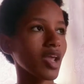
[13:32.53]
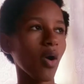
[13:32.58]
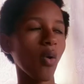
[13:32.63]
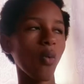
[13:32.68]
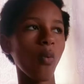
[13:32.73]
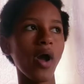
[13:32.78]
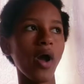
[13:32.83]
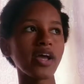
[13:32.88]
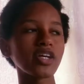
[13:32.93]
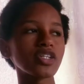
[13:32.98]

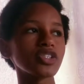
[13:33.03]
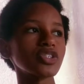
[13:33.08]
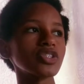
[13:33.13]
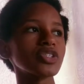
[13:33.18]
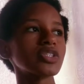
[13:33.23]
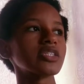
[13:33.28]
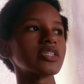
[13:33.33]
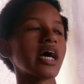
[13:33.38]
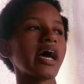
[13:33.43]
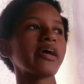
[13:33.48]
Why shouldn't
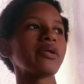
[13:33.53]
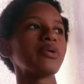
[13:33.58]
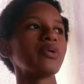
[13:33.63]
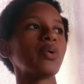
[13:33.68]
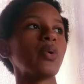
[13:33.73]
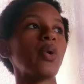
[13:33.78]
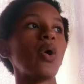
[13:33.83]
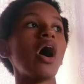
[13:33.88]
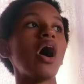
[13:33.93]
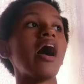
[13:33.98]
I do?
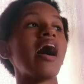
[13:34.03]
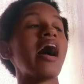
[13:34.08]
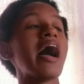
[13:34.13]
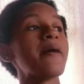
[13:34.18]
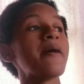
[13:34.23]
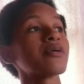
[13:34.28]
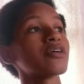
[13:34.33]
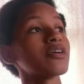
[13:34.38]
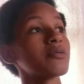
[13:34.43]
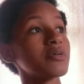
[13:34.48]
I'm
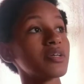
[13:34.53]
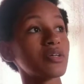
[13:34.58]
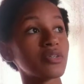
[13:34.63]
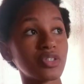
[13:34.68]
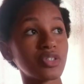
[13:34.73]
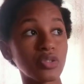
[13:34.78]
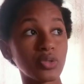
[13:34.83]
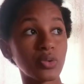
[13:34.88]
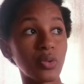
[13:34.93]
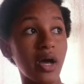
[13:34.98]
gonna be with
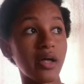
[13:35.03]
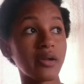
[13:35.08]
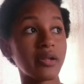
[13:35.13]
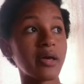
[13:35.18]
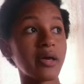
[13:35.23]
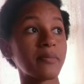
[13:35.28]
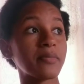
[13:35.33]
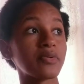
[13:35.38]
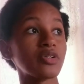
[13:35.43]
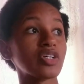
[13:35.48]
you and
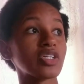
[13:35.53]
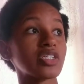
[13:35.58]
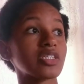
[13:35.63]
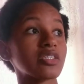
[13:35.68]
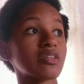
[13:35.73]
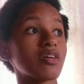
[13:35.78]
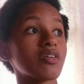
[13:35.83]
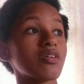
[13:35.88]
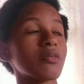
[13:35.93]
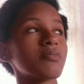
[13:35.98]
I'm just
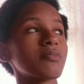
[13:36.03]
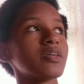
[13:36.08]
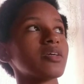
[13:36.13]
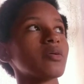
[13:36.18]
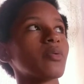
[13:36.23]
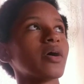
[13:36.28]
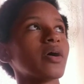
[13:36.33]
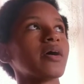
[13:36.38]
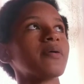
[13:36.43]
gonna be you.